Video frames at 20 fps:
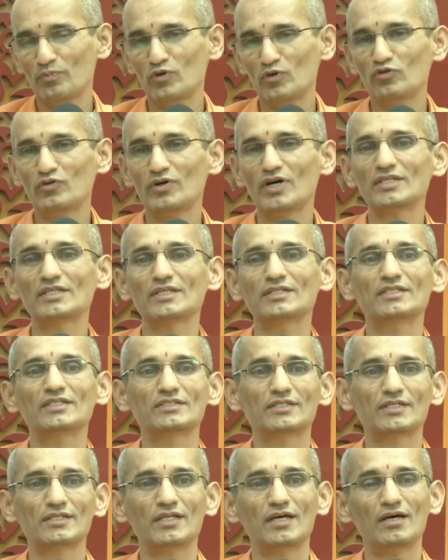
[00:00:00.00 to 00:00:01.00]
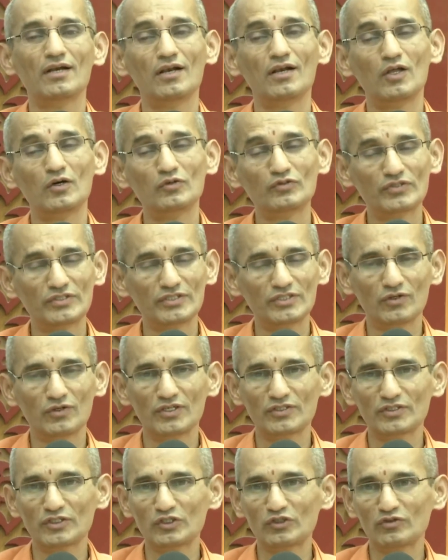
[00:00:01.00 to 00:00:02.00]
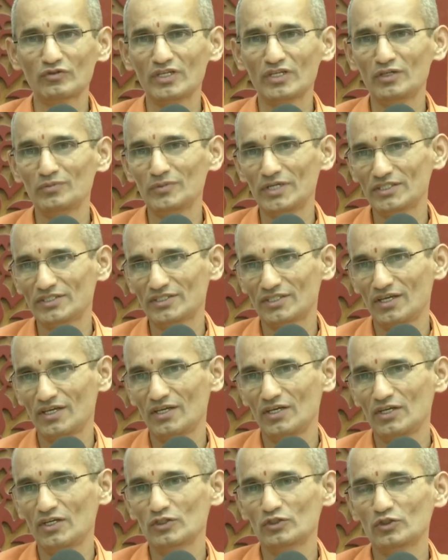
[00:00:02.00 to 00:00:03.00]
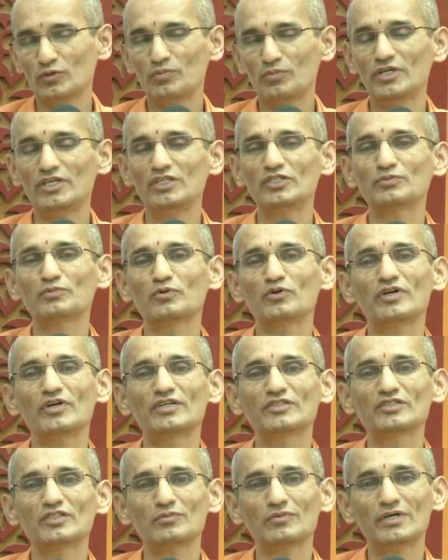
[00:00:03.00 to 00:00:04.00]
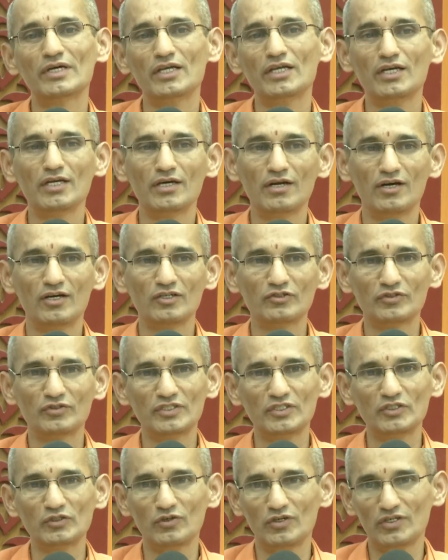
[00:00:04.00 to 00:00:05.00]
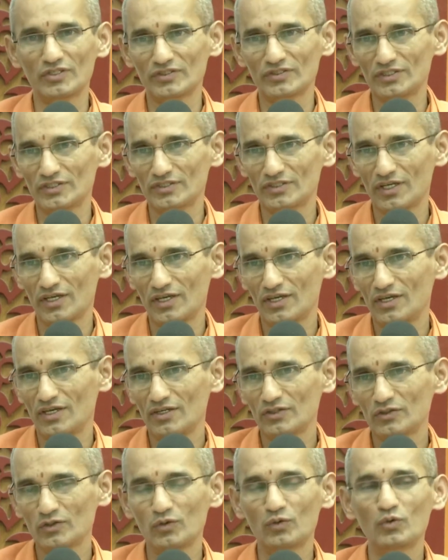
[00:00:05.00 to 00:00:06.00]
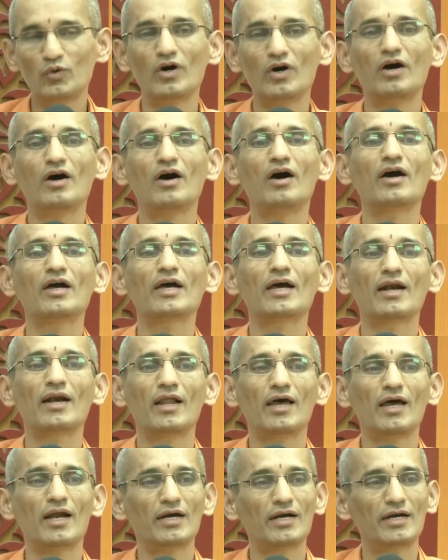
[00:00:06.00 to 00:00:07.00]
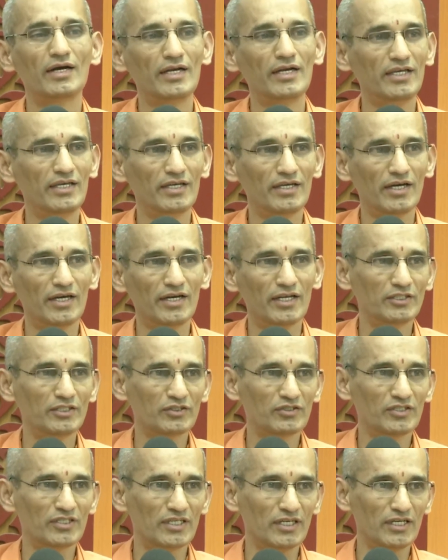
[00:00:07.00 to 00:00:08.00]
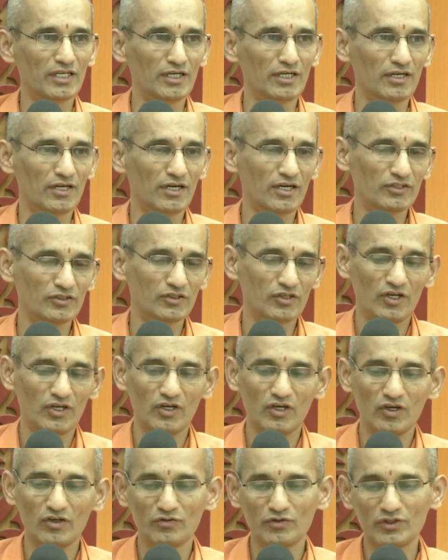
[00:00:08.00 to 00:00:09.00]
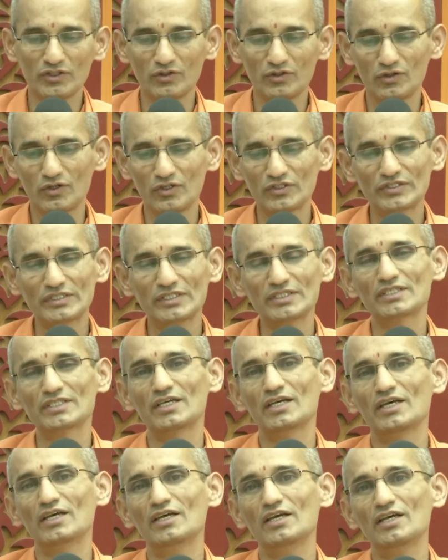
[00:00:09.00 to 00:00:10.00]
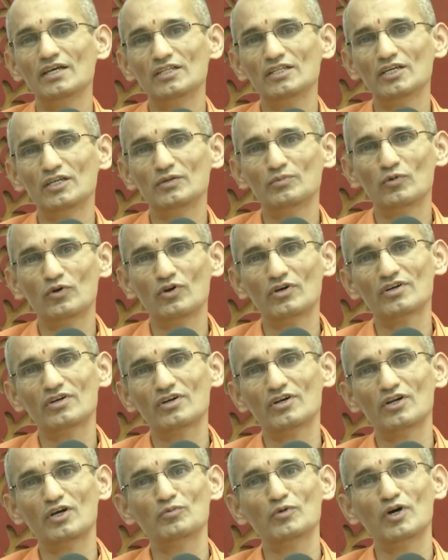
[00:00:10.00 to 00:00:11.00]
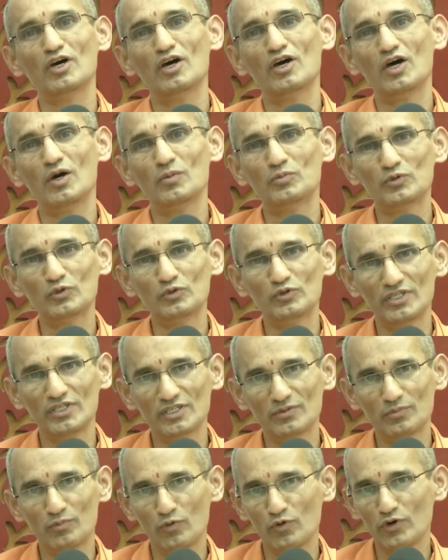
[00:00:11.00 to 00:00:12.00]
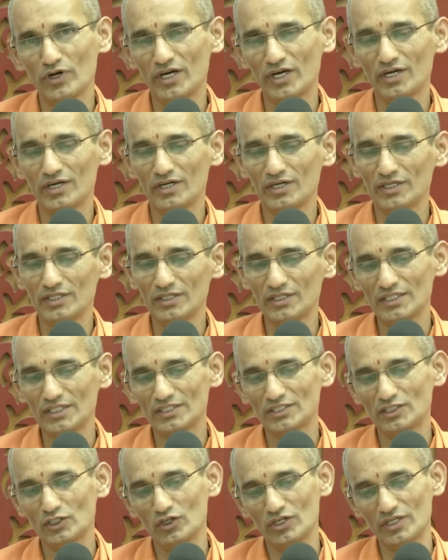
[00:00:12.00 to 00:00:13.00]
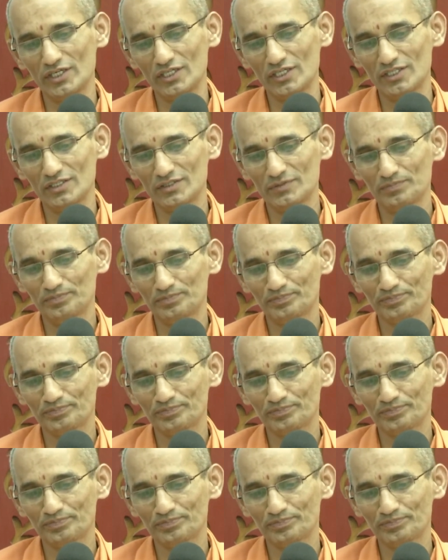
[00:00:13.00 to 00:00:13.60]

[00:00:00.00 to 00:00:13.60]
My father Dasharatha loves these horses very much. So please provide some green grass for these horses." So Guha gladly arranged the green grass for the horses that brought Rama up to that point in that chariot.